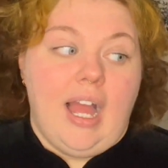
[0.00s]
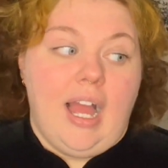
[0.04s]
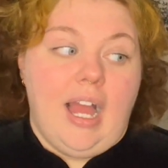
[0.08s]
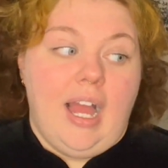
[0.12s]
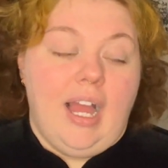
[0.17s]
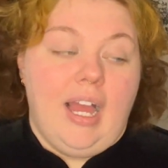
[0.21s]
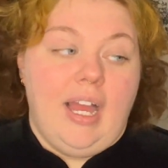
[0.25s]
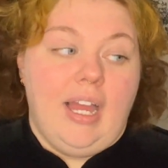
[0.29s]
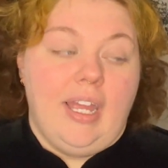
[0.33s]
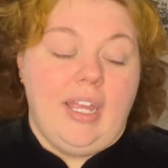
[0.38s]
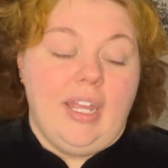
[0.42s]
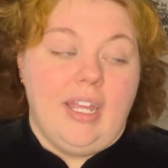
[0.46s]

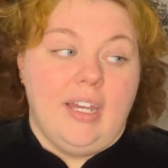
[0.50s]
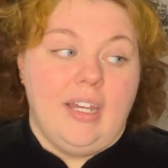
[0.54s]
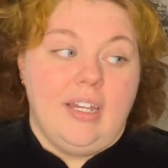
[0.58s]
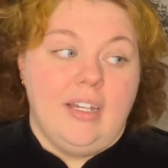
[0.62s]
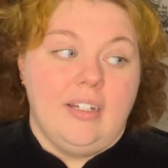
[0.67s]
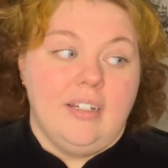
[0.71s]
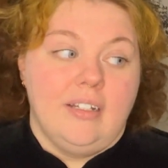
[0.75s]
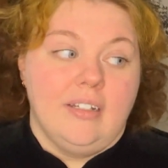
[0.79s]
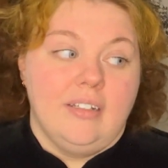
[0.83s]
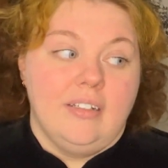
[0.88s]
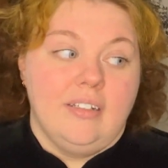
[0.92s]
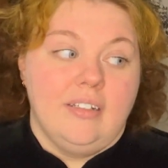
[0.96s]

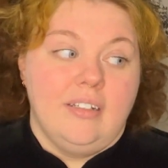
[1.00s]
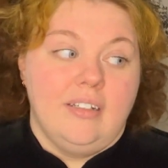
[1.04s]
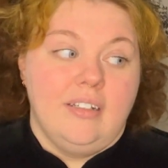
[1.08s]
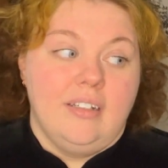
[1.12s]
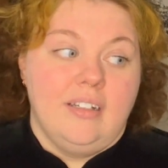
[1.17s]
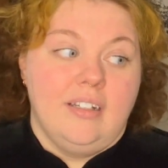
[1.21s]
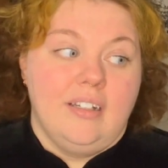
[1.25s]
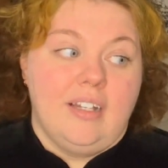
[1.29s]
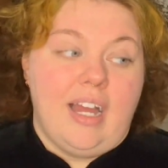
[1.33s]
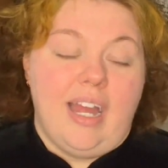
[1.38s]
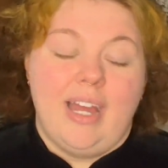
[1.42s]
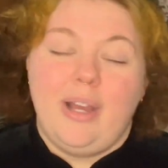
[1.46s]
I
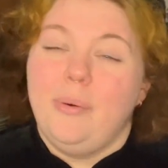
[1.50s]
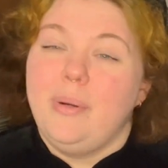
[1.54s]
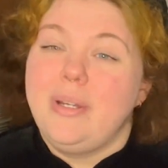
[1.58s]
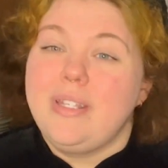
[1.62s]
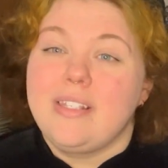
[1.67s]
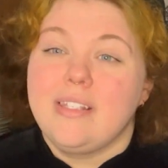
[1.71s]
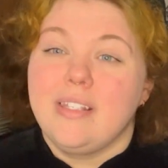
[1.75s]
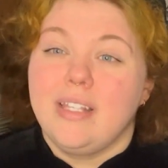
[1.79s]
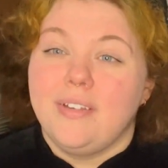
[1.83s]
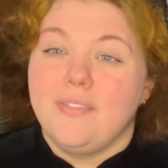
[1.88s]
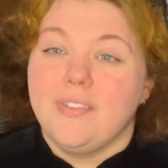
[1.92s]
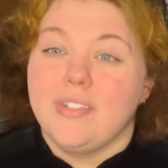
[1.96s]

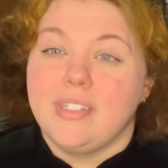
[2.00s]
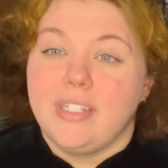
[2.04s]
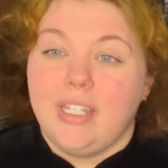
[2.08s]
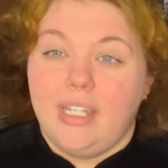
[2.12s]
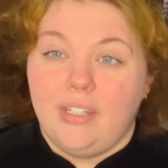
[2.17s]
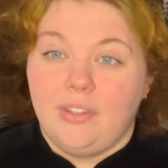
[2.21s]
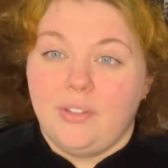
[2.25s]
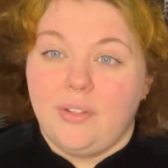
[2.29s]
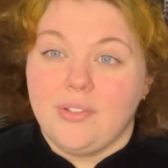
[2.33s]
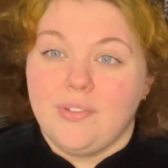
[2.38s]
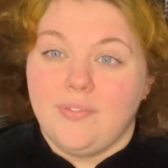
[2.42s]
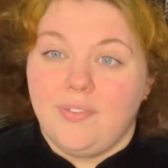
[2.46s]
always love
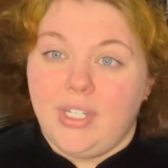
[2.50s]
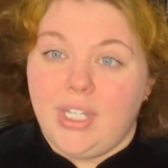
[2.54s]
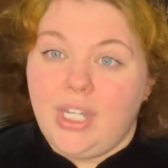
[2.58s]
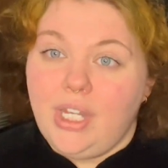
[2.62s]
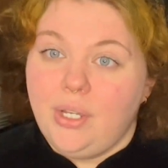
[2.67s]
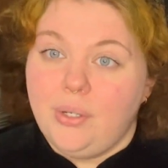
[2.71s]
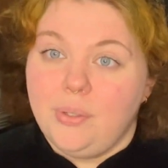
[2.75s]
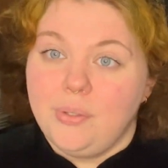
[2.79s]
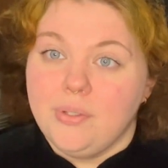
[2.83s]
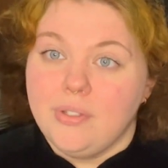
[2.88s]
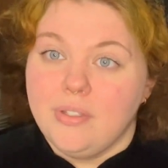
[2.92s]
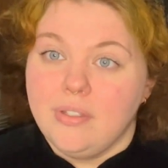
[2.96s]
seeing those
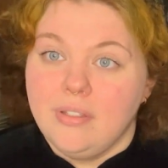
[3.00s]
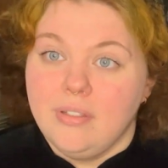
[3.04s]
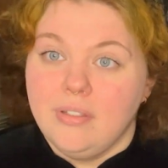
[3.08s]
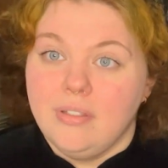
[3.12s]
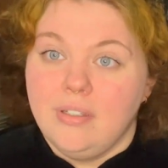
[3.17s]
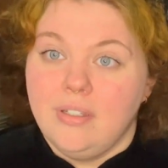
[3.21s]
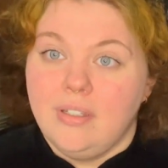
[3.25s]
videos.